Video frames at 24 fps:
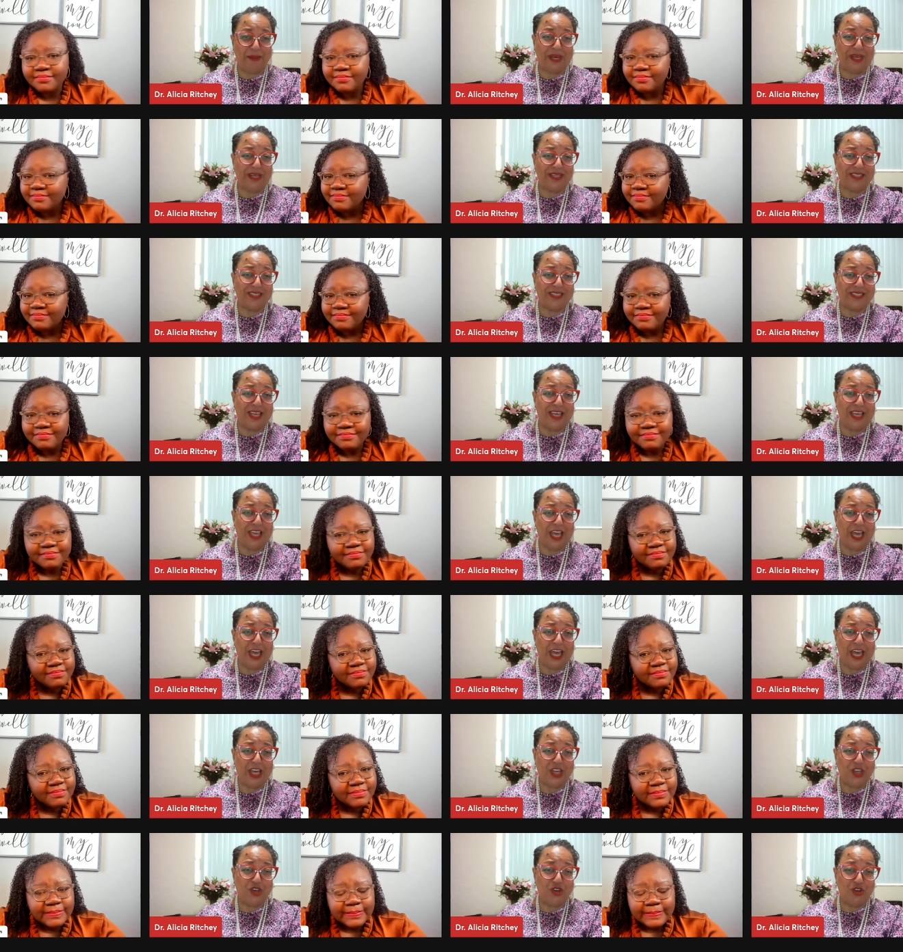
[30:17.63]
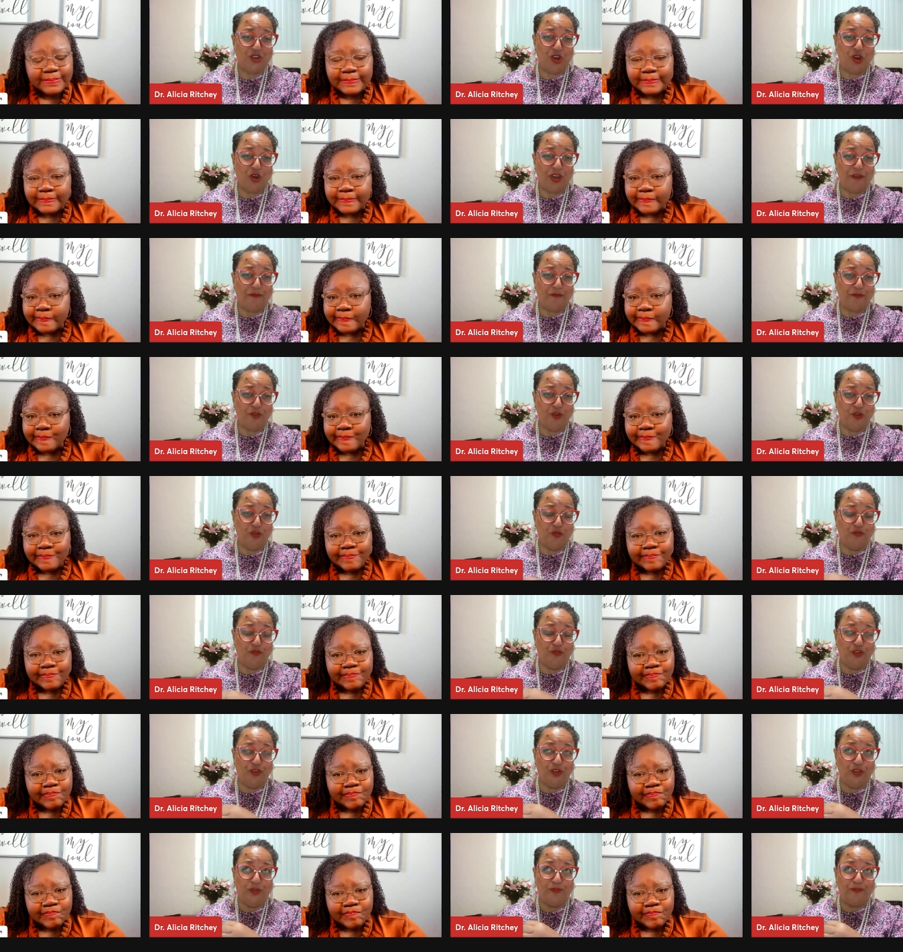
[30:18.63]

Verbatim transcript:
Speaker 1: Because you know, if you